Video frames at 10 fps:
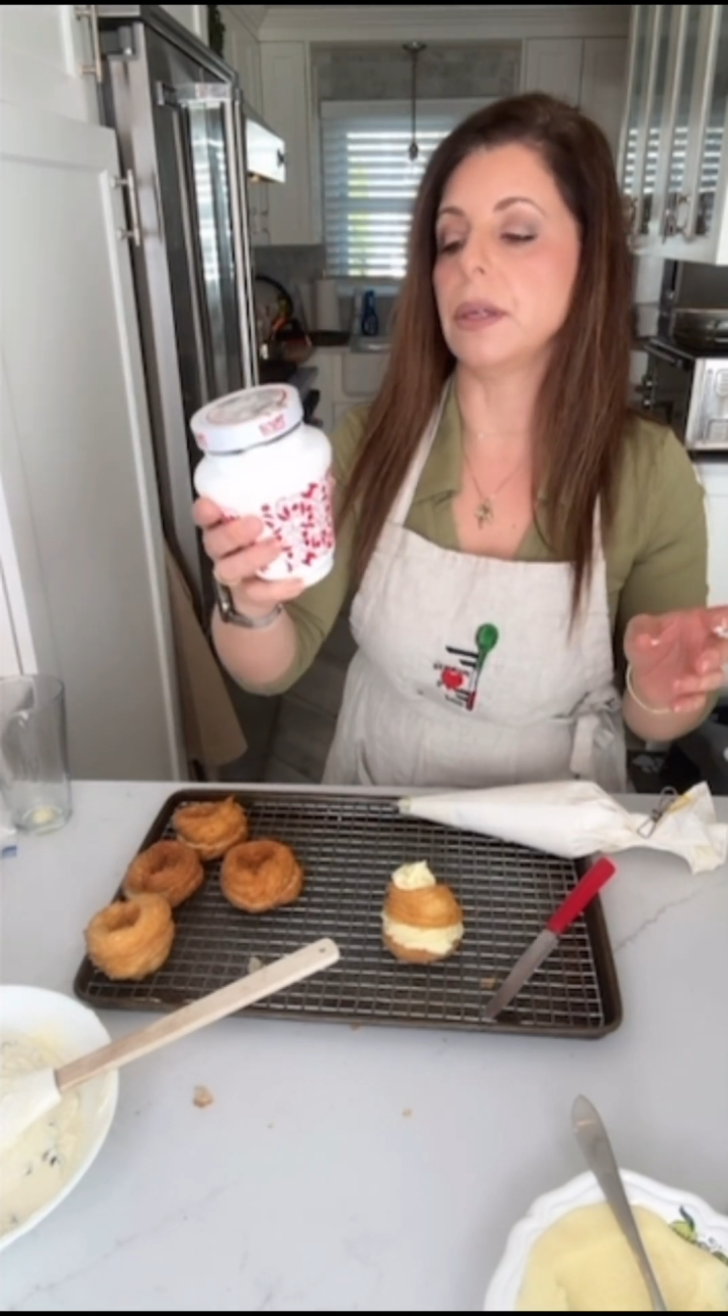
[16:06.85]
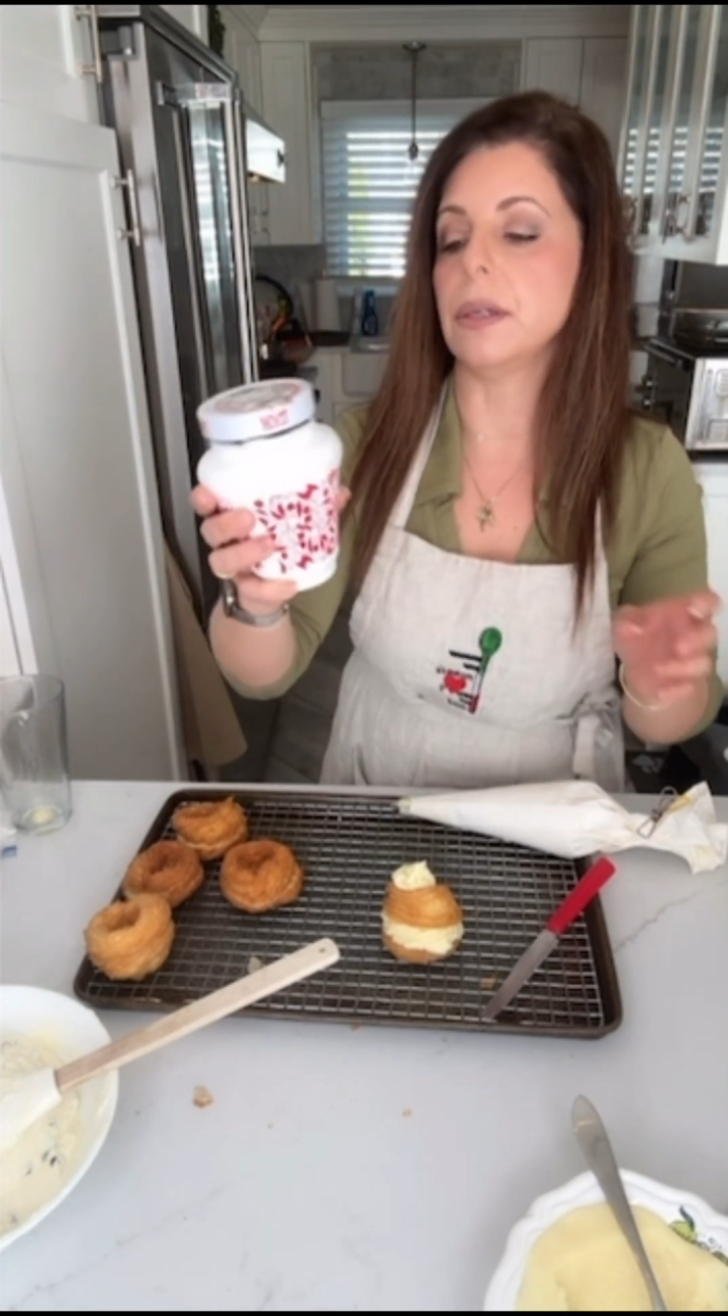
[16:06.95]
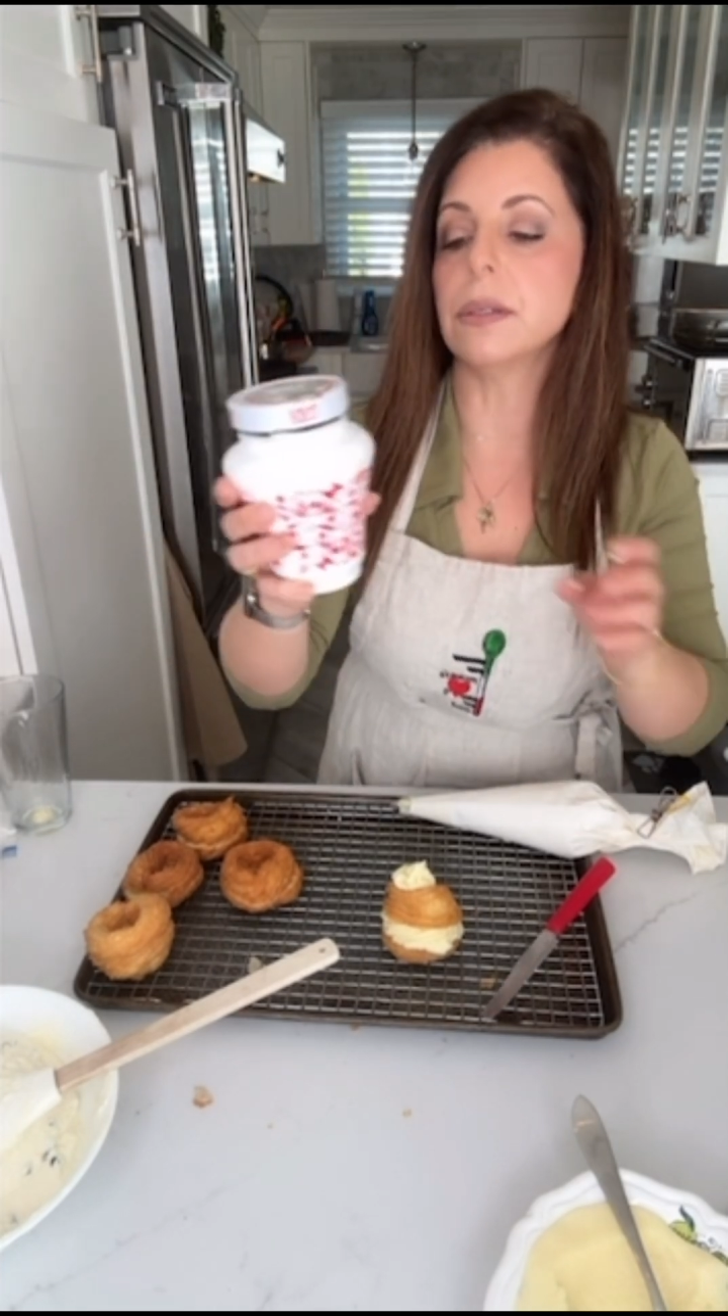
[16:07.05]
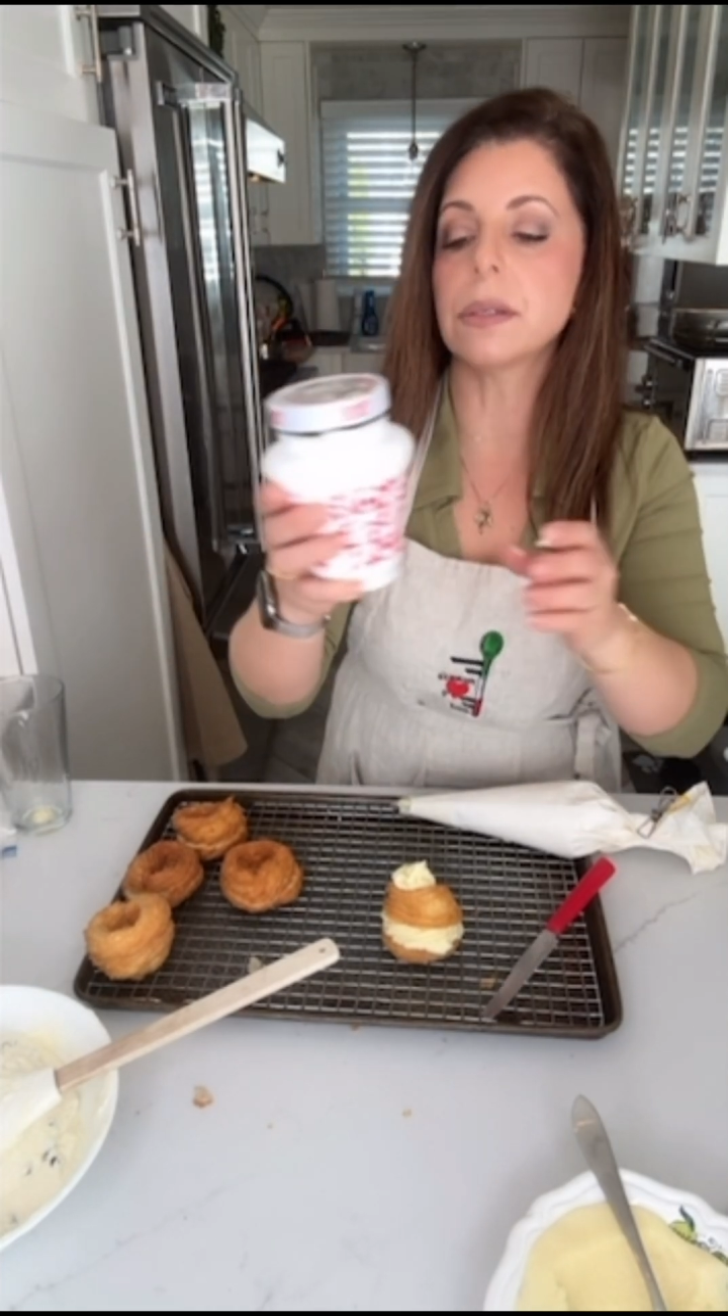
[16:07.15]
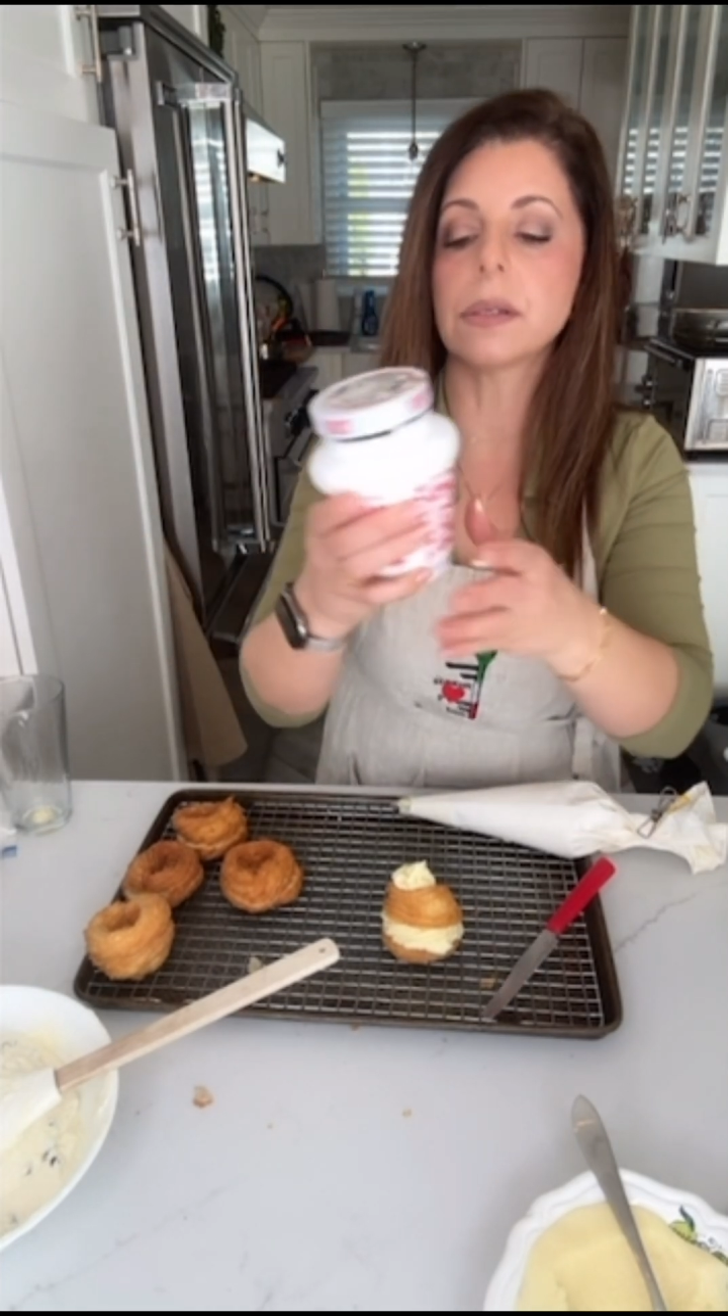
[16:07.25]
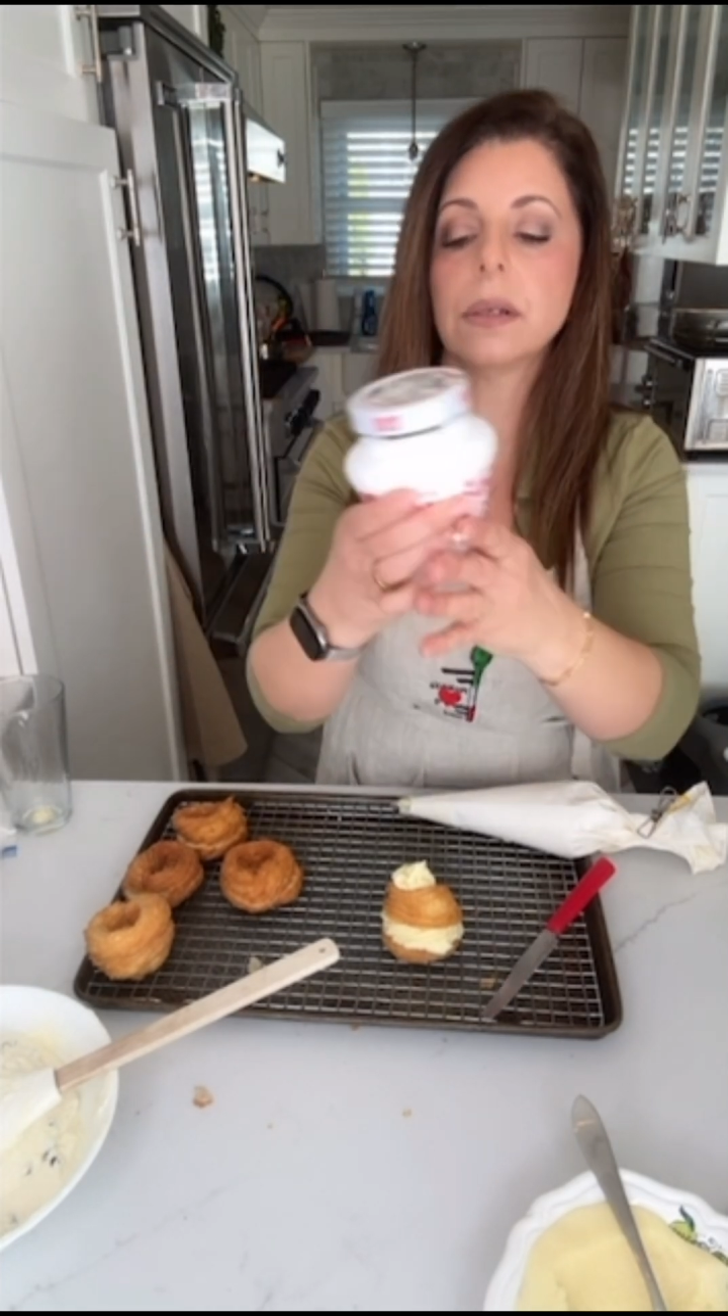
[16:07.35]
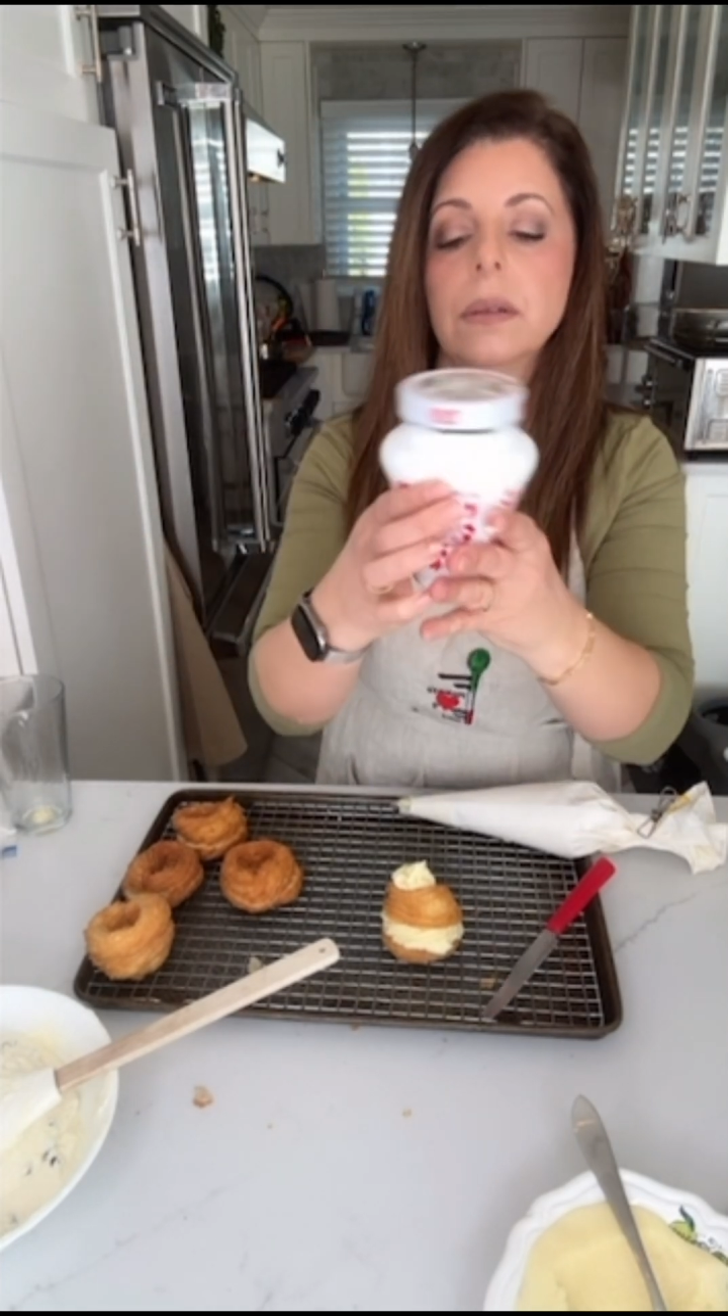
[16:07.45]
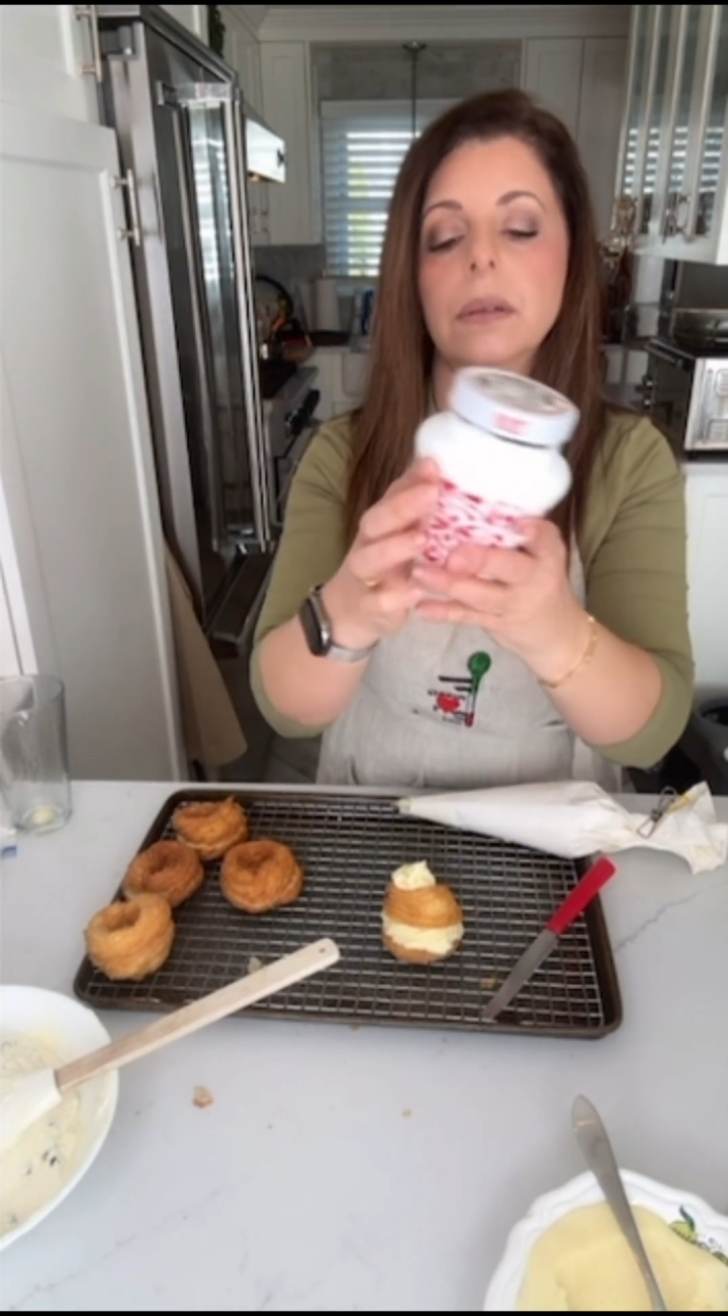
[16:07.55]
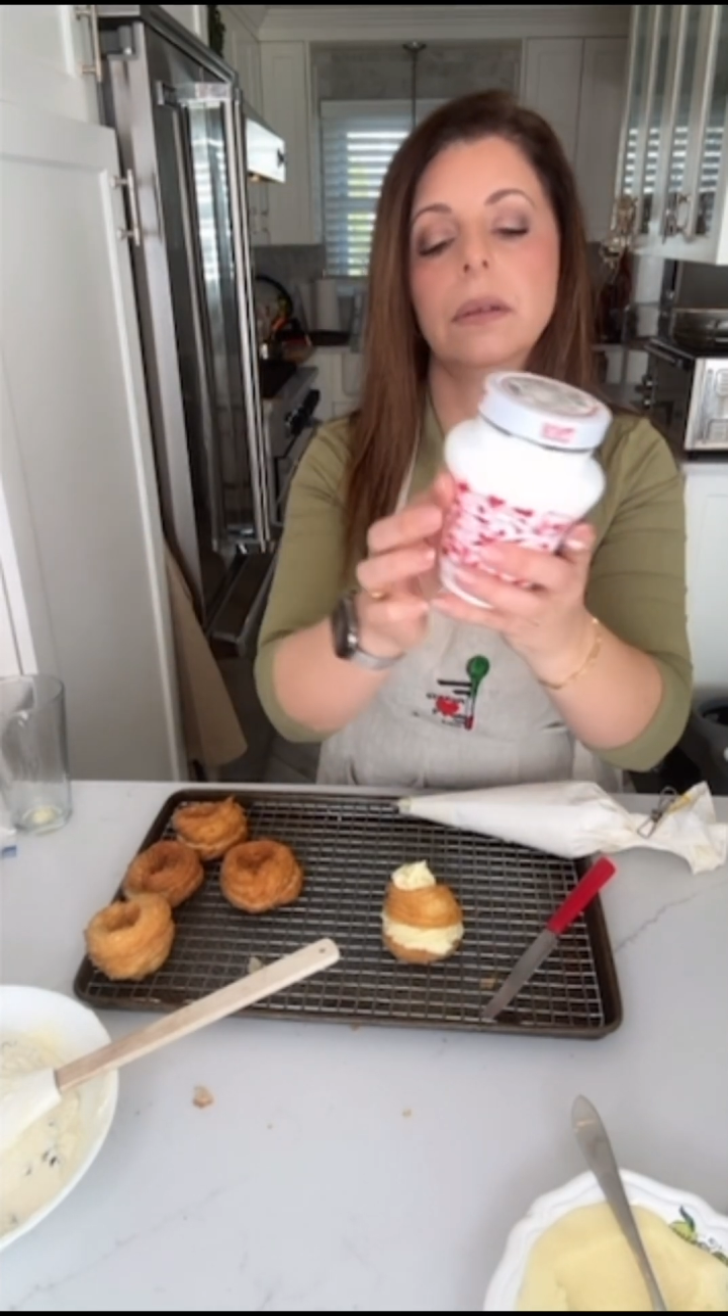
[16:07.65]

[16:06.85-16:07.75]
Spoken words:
these